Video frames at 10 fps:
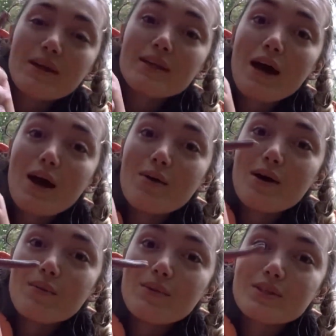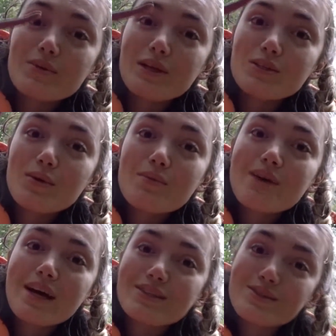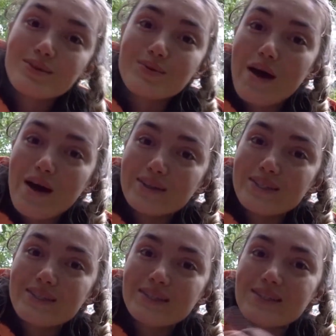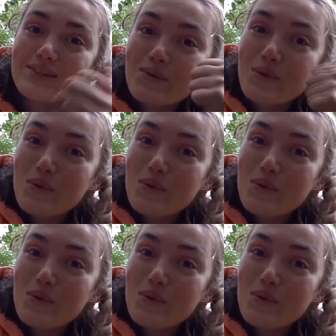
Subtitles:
and now he's ready to go back into the wild. So,